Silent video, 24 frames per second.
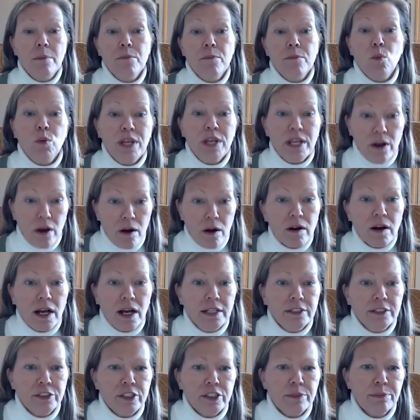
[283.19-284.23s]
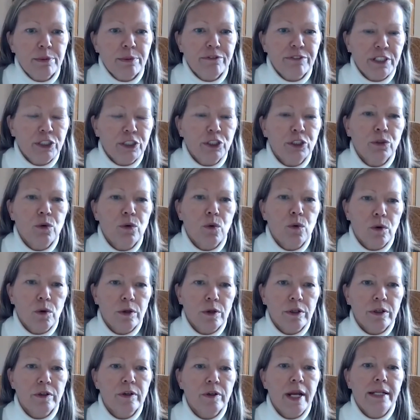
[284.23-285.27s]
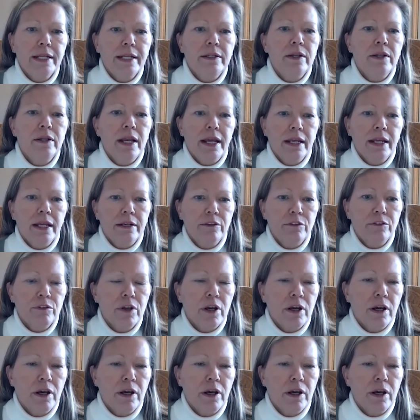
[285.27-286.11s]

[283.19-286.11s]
We are under the provincial order and